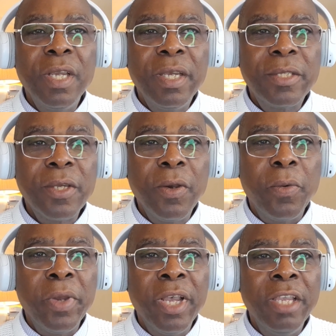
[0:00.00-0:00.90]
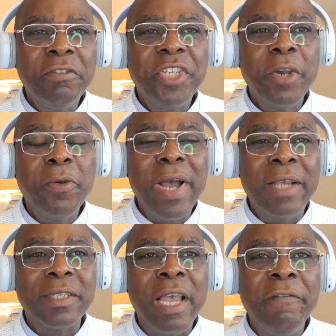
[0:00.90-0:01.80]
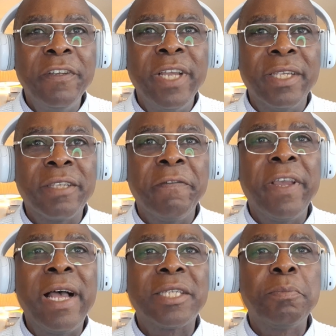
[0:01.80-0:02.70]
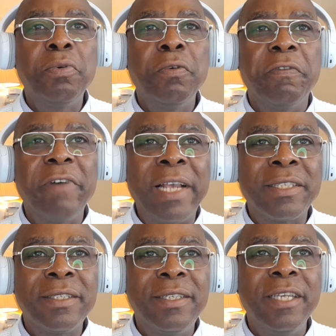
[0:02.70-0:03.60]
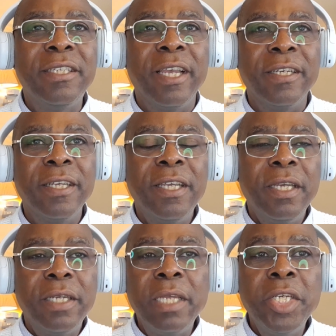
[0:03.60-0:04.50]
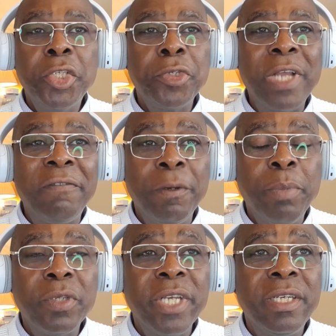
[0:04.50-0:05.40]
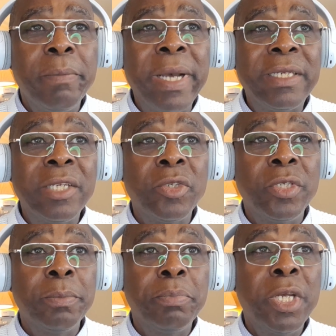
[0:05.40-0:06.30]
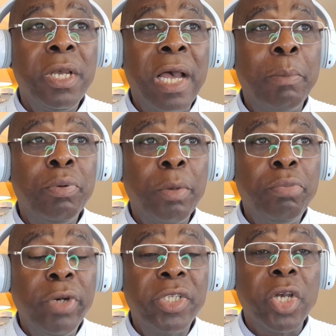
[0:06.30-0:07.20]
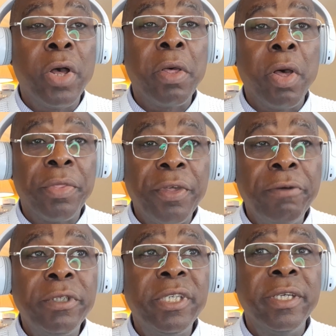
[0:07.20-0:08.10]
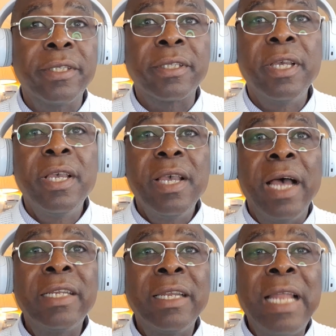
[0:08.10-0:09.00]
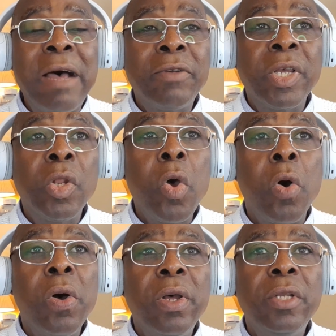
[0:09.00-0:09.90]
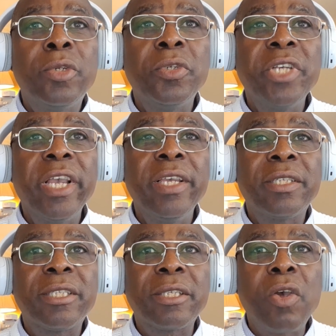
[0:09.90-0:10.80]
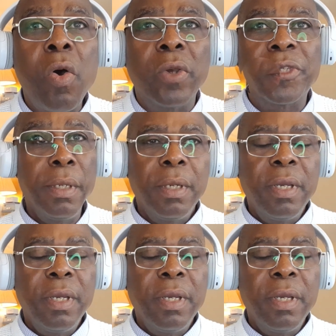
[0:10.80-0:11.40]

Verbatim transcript: So if Seun has evidence, if he has proof as stated, then he should have reported the matter to the appropriate uh, authorities and allow the law to take its course.